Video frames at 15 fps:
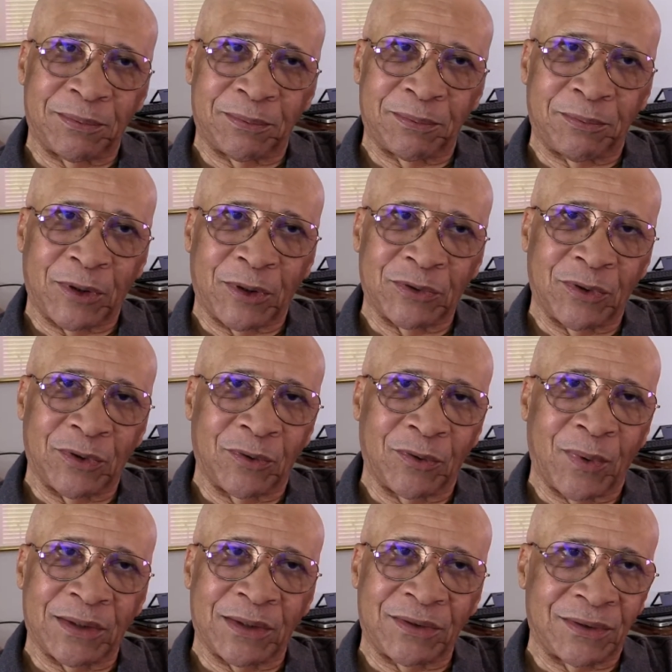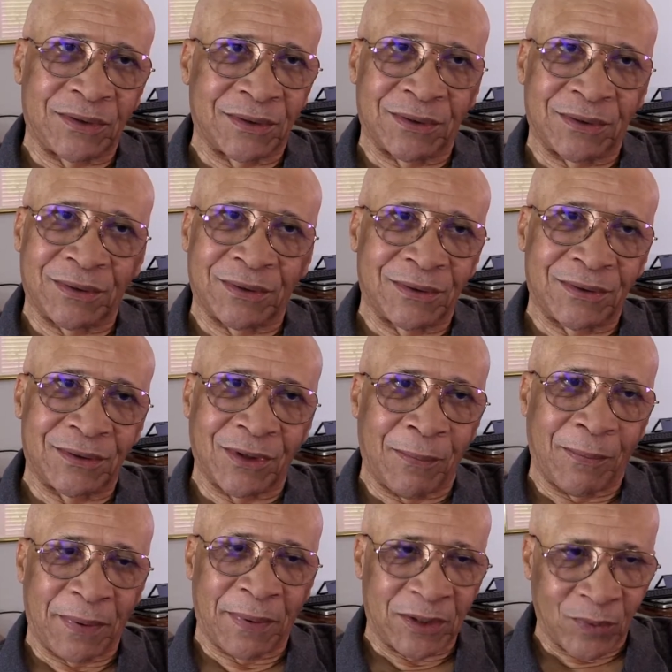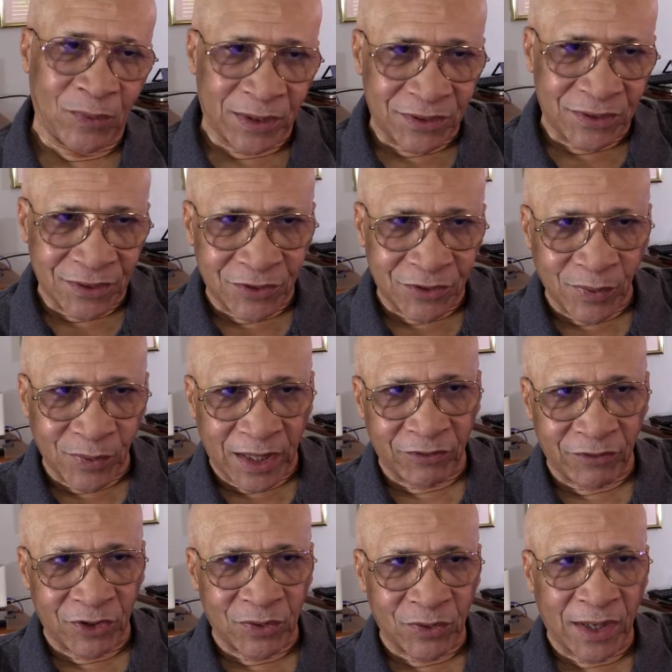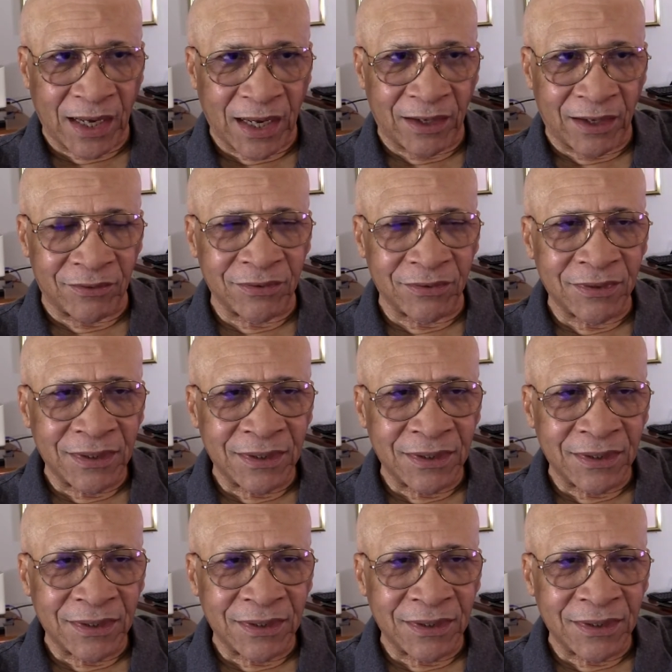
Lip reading: personal questions, or pet questions, whatever you have.